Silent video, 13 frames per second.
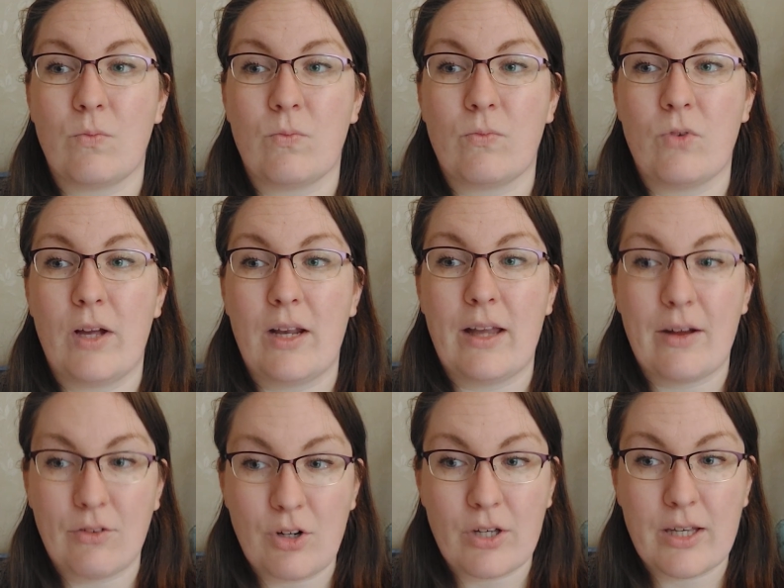we're
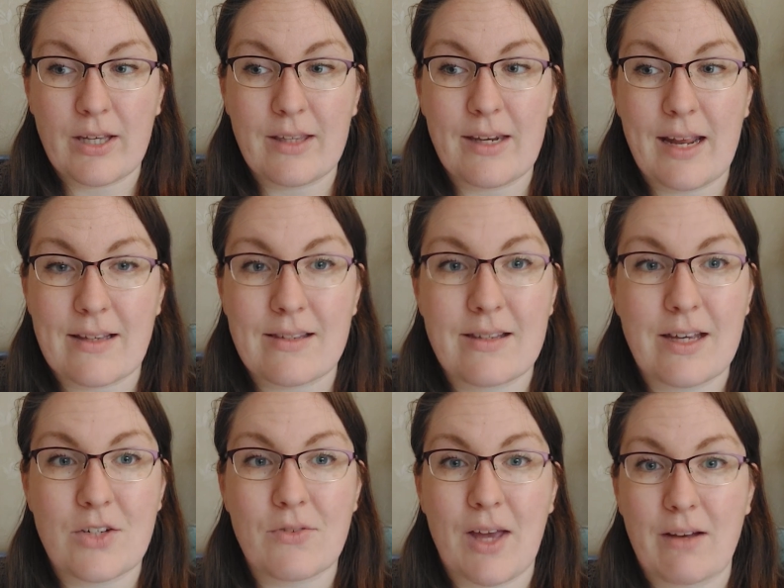now looking at the next
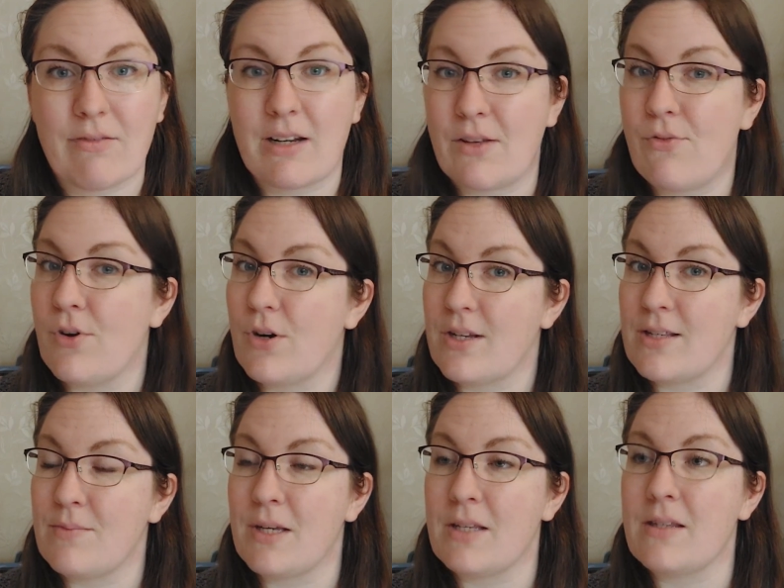stage of getting ready for
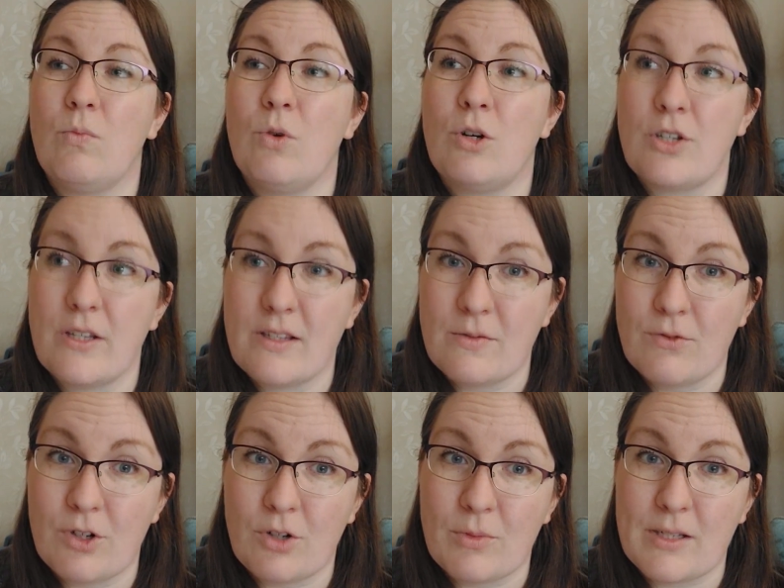Christmas. Watching some
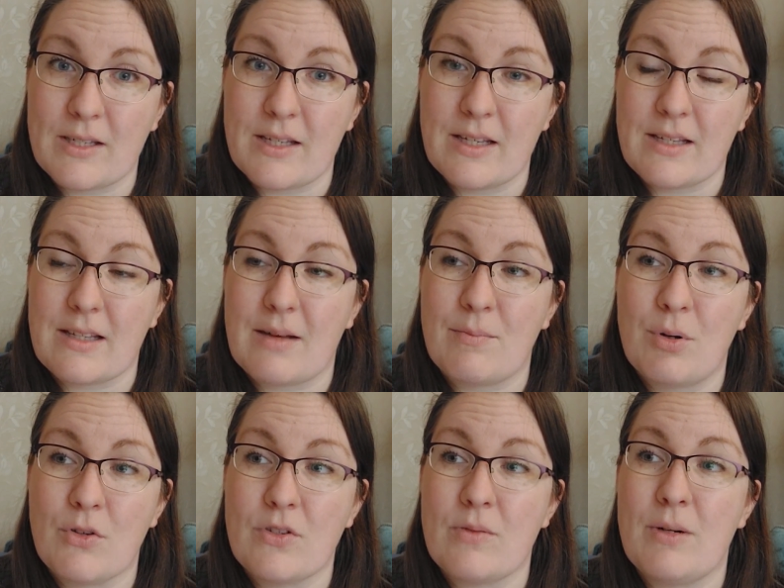Vlogmases and
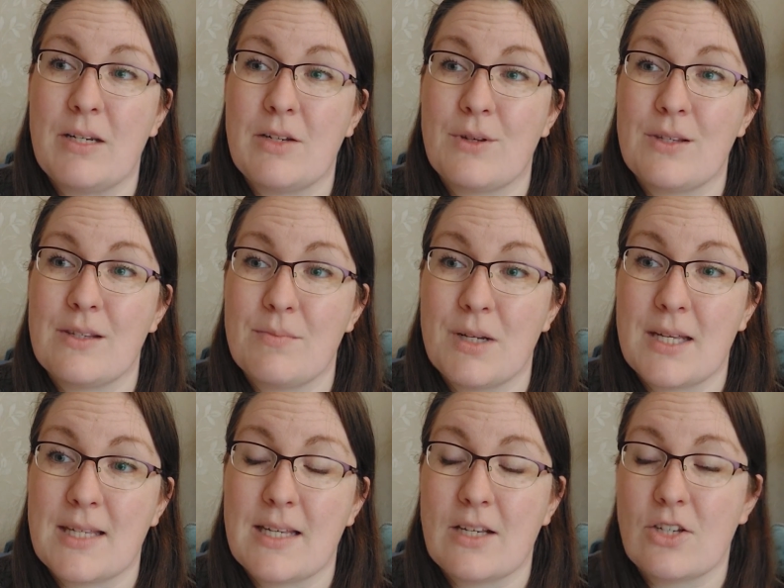possibly doing some
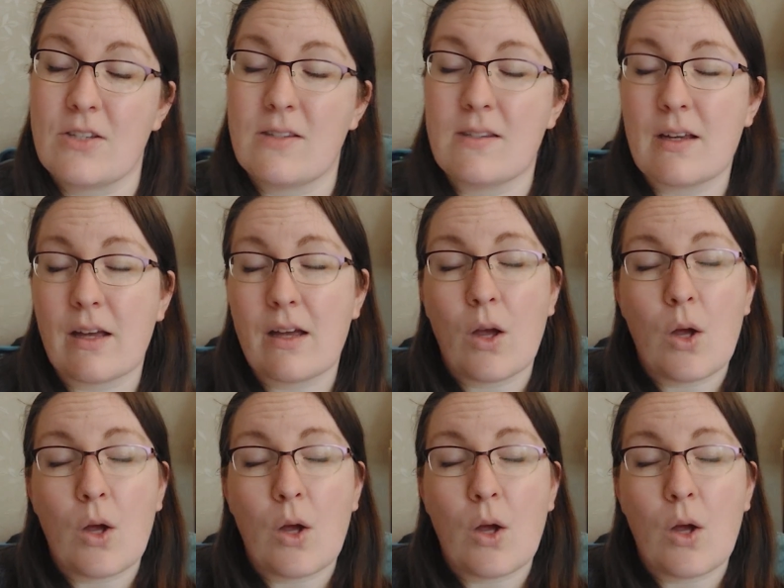knitting, just to...